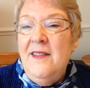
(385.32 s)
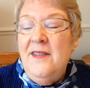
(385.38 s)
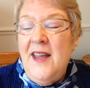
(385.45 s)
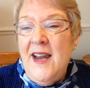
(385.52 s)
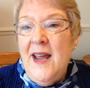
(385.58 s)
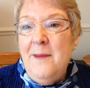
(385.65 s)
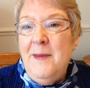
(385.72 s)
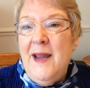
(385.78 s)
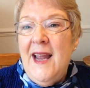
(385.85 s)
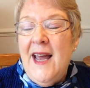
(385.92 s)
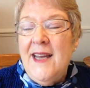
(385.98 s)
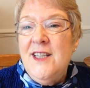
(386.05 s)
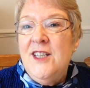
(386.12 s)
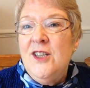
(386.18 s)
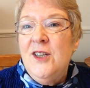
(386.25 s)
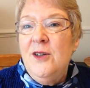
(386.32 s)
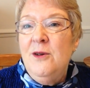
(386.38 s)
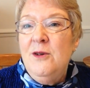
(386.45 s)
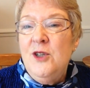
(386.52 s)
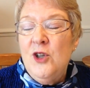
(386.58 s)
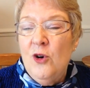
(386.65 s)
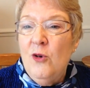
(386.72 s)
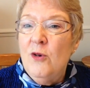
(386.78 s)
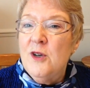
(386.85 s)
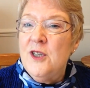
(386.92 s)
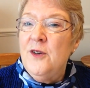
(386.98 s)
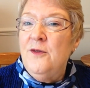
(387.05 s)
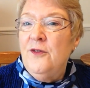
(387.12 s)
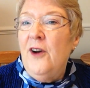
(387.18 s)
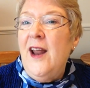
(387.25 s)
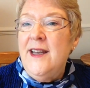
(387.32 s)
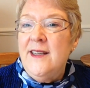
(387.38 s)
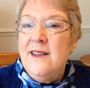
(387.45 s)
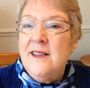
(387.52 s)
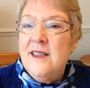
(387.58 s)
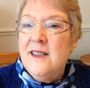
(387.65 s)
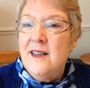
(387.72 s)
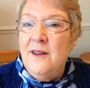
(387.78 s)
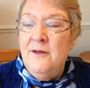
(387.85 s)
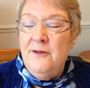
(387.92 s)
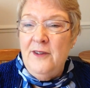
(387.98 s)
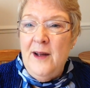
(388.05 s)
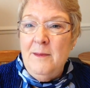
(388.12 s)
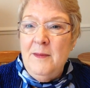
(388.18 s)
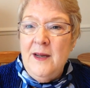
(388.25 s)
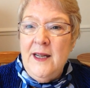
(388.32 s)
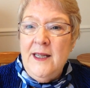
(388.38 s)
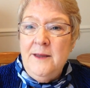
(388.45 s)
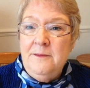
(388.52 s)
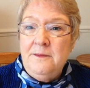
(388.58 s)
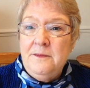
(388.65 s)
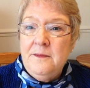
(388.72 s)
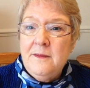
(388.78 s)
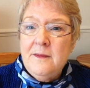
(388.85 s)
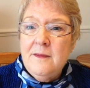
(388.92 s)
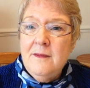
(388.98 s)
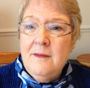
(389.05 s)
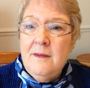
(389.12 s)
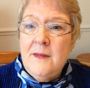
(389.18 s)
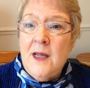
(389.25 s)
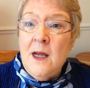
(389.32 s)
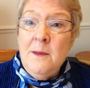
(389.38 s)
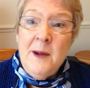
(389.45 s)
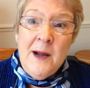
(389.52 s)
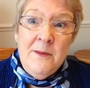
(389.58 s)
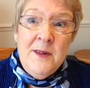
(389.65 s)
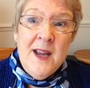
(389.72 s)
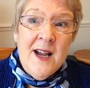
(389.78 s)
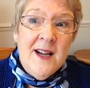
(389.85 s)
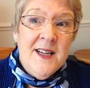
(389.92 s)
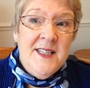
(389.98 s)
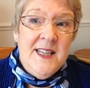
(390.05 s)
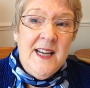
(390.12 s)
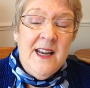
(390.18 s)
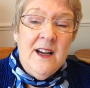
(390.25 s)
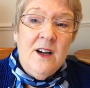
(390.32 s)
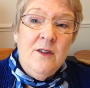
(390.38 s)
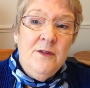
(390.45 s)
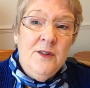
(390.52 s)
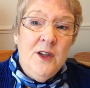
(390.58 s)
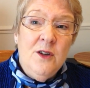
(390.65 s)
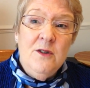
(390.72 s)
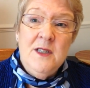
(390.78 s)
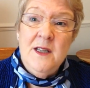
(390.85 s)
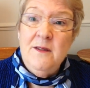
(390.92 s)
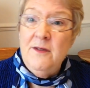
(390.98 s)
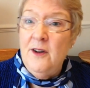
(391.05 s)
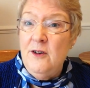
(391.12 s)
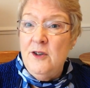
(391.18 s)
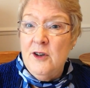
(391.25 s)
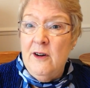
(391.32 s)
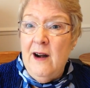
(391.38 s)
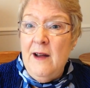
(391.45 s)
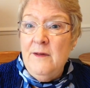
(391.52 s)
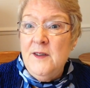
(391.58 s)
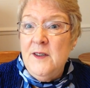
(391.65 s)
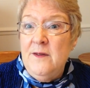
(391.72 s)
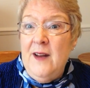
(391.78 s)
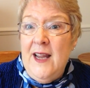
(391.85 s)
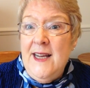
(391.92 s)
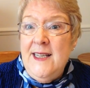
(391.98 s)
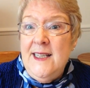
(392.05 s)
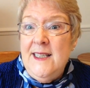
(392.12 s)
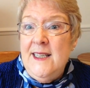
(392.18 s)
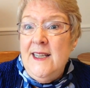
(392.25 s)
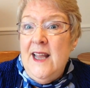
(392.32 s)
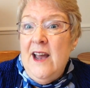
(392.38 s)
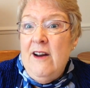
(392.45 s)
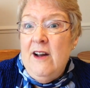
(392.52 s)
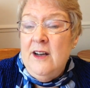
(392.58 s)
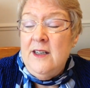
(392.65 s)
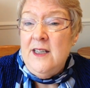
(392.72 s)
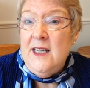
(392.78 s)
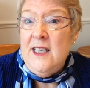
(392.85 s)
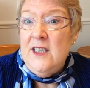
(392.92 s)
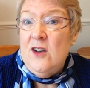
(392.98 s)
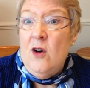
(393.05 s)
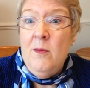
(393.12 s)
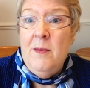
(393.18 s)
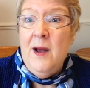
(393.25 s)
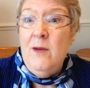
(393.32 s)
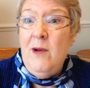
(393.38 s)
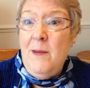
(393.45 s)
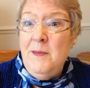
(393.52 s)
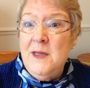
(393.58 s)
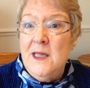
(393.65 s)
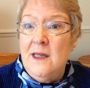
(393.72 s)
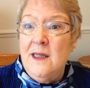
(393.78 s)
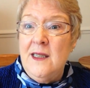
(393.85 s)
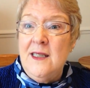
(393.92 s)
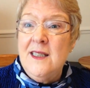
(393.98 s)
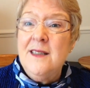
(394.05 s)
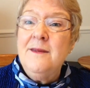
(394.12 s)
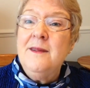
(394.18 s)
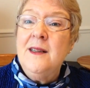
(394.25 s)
Then I began to talk to friends and family about the idea of using photographs of ladies in their undies on my website.